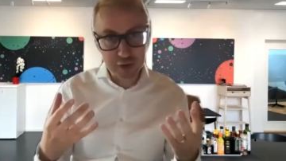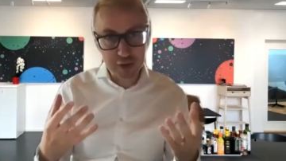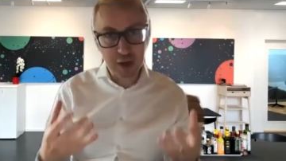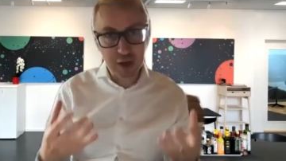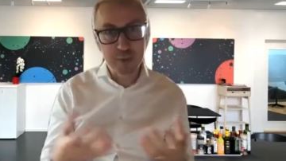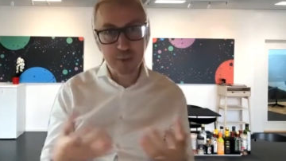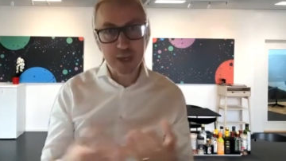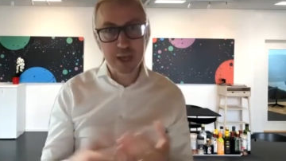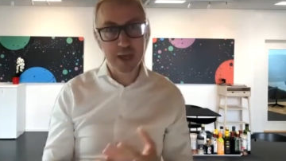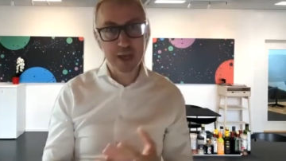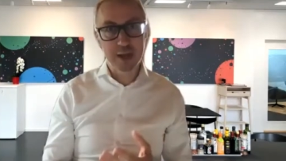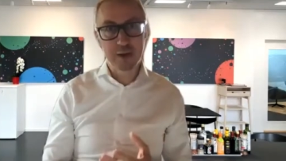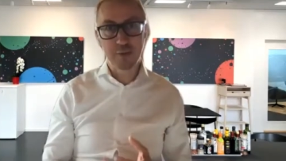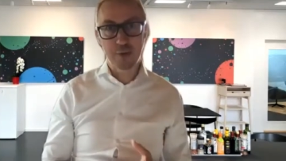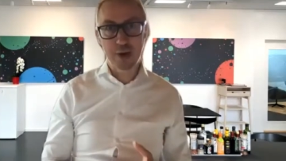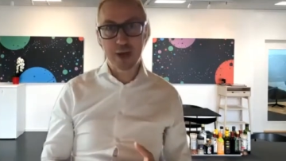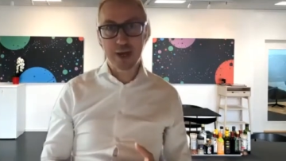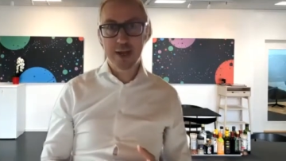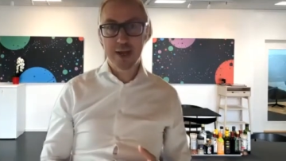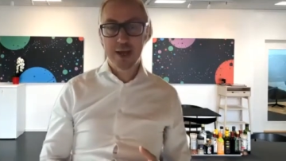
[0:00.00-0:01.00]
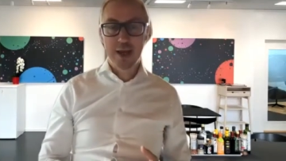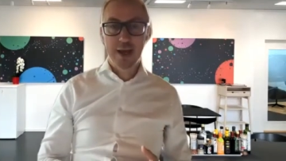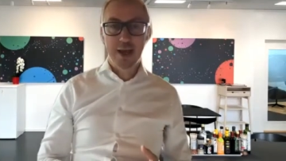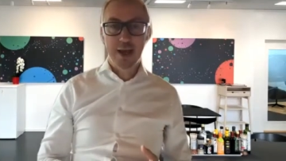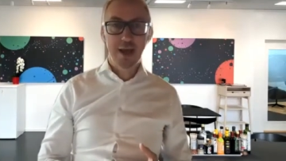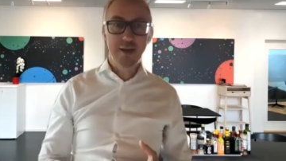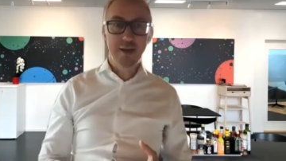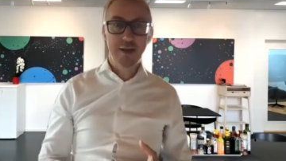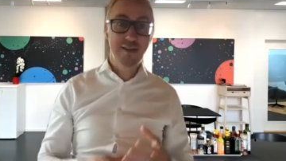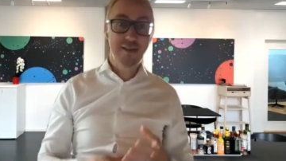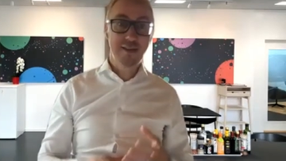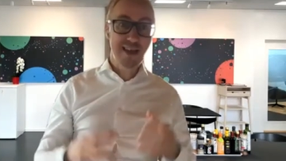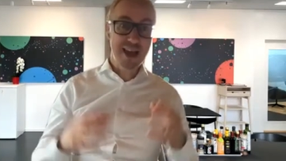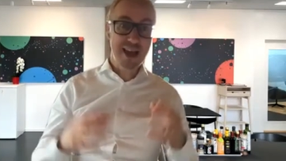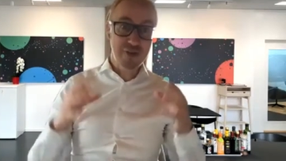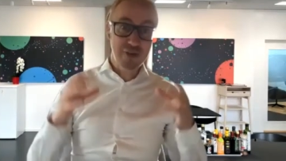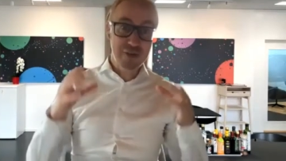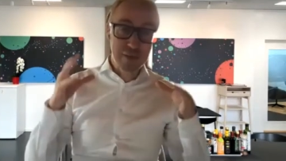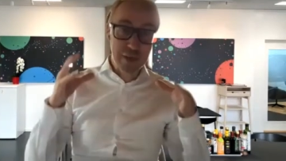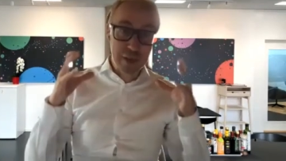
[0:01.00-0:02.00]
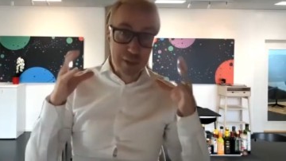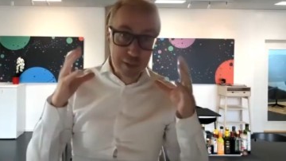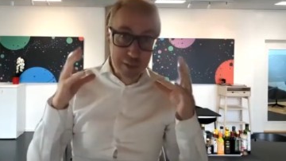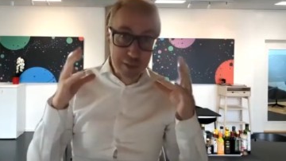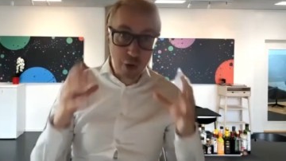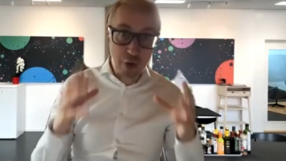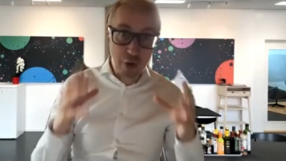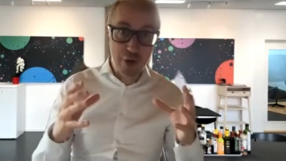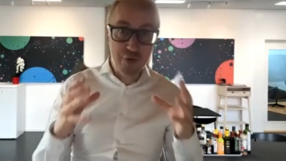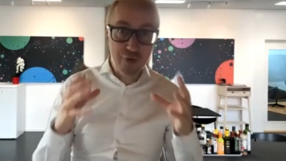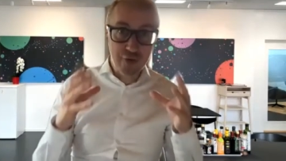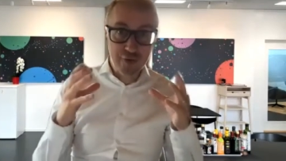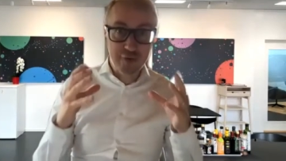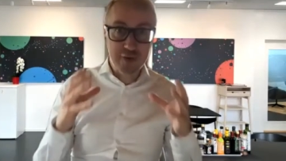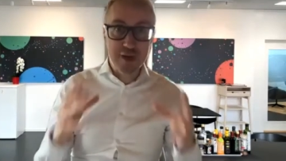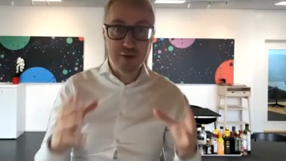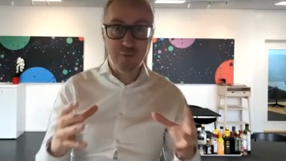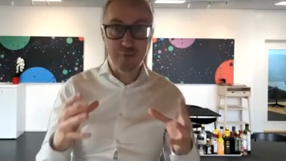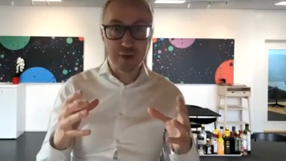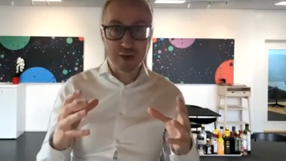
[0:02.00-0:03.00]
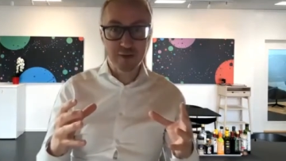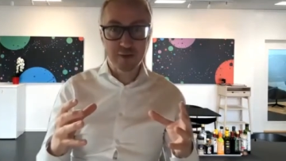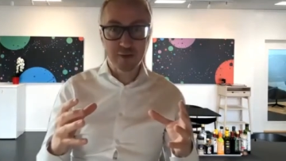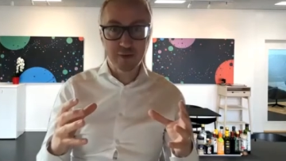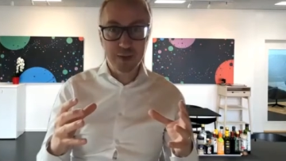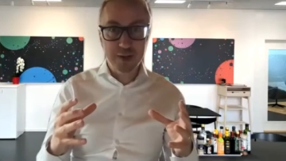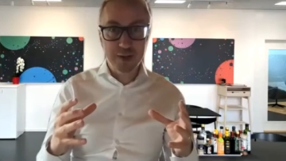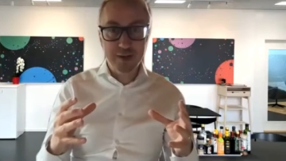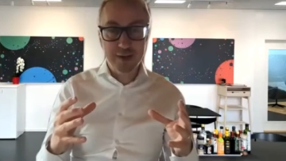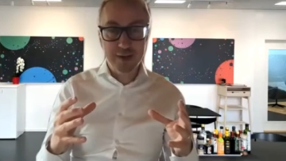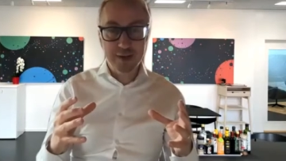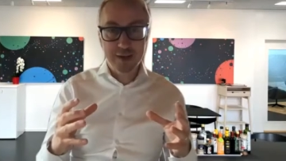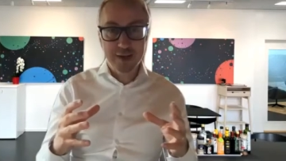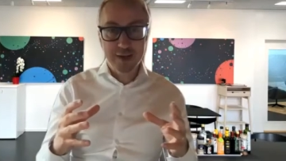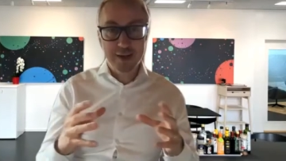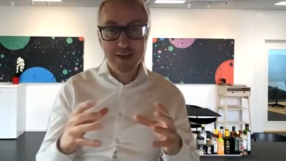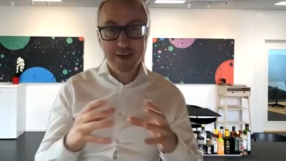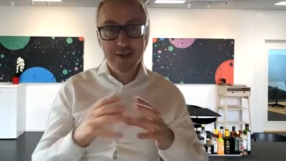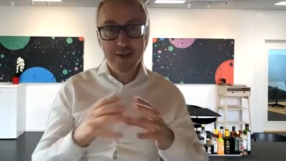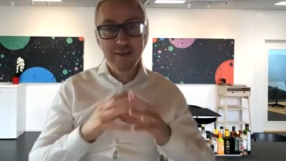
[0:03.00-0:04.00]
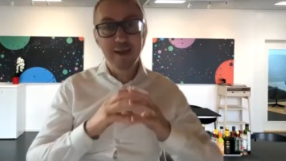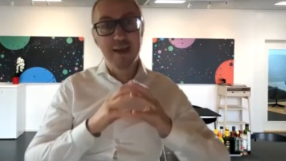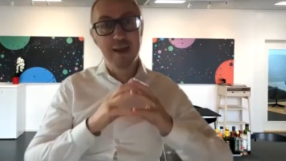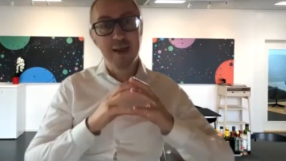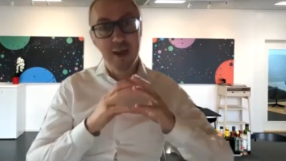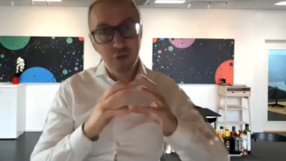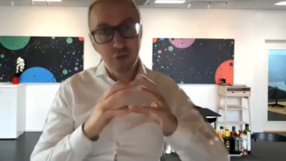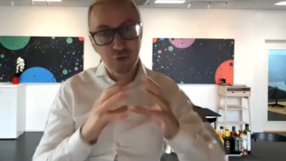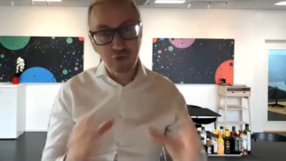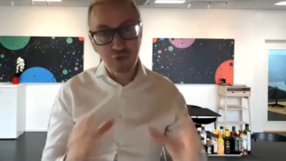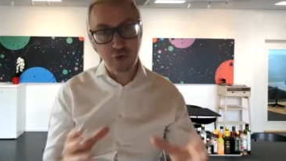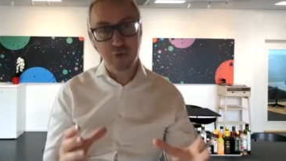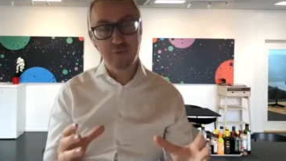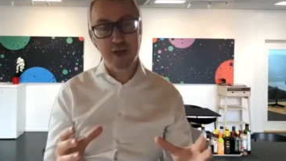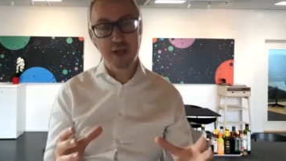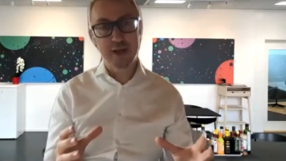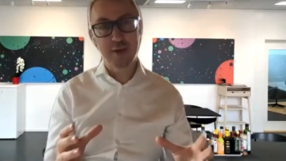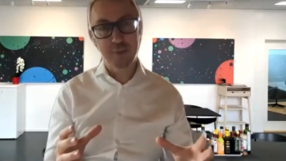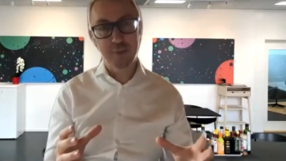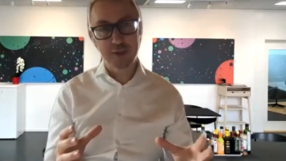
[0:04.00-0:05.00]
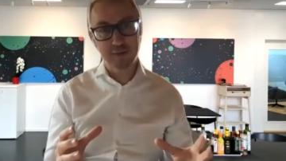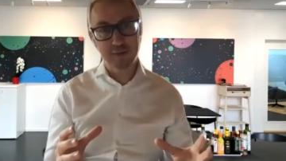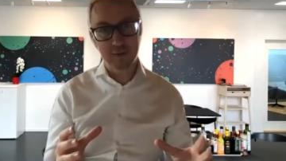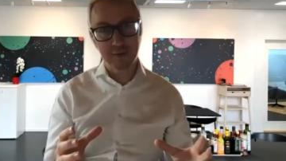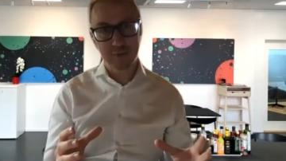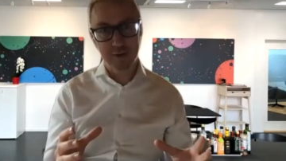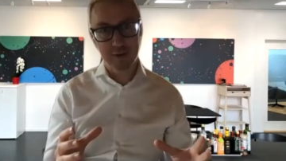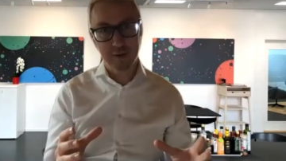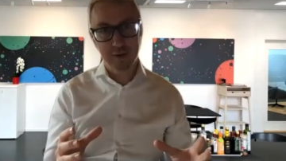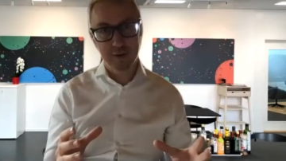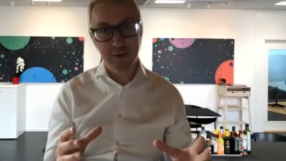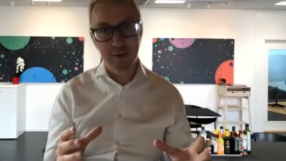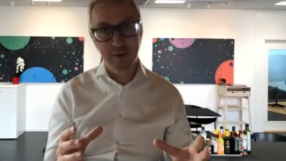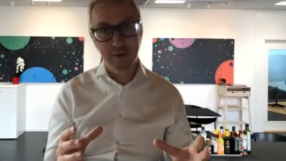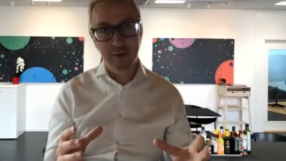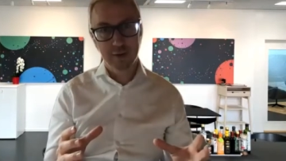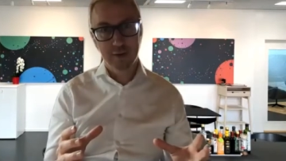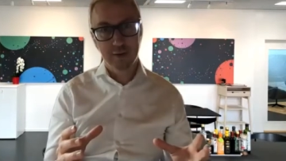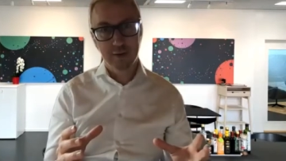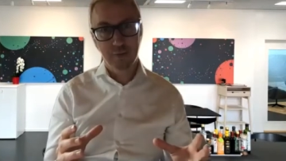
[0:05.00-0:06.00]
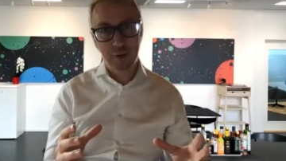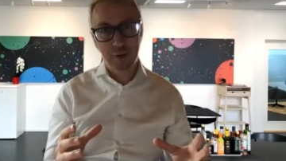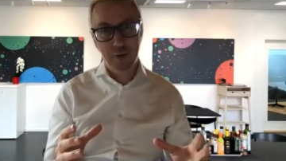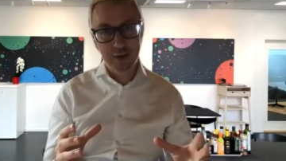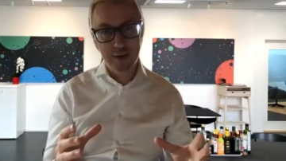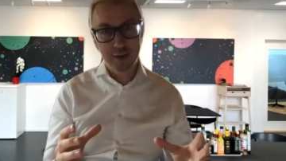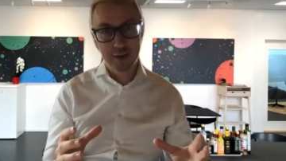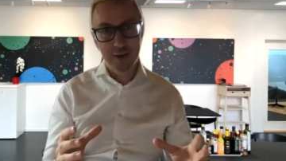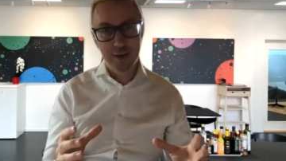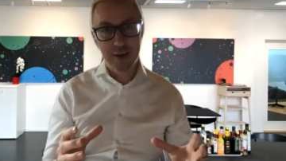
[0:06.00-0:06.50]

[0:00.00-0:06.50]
coming in, right? And it's actually the largest investment in the history of databases, right?